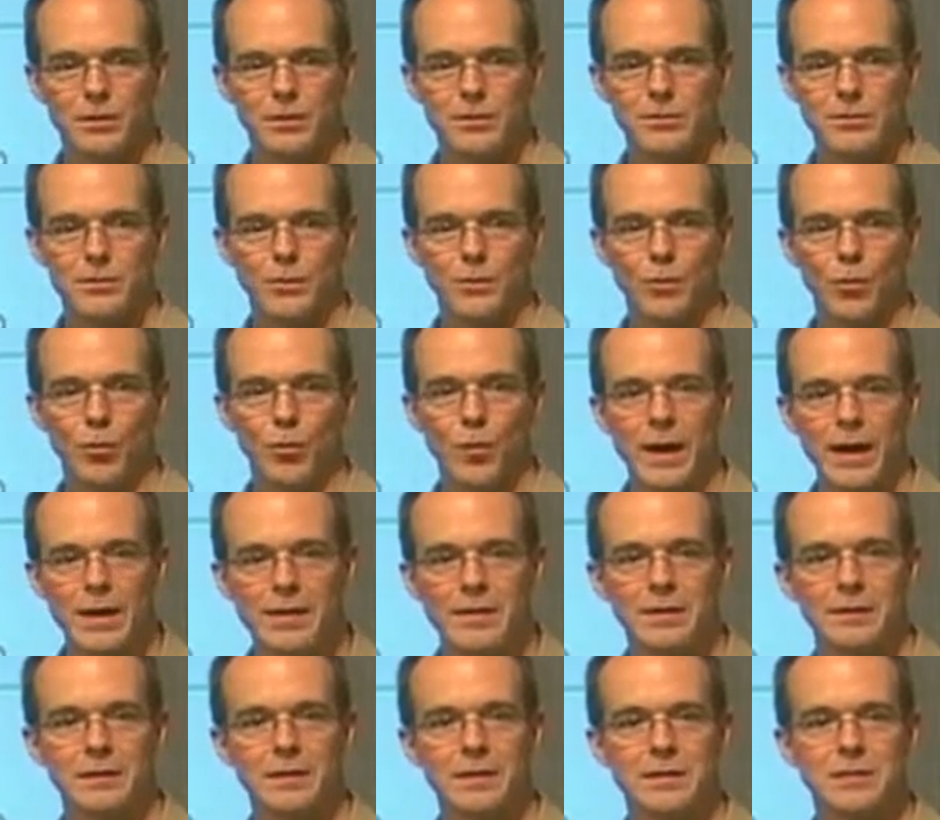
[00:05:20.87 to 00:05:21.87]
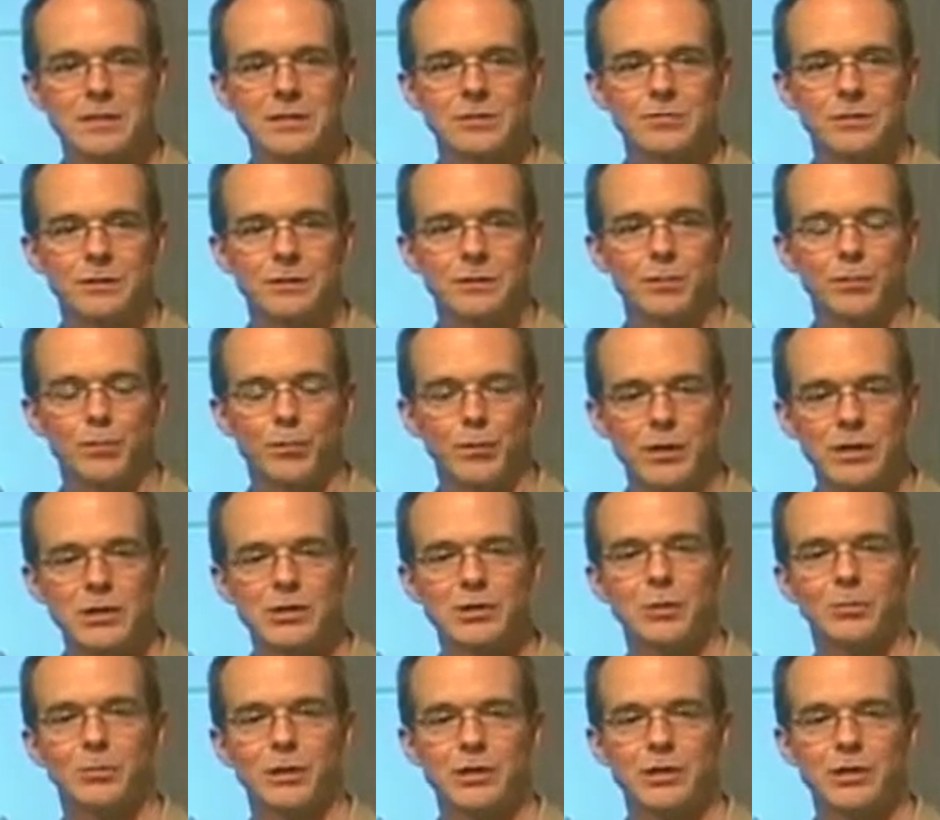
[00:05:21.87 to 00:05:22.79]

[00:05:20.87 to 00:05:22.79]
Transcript: So the way that insulin brings your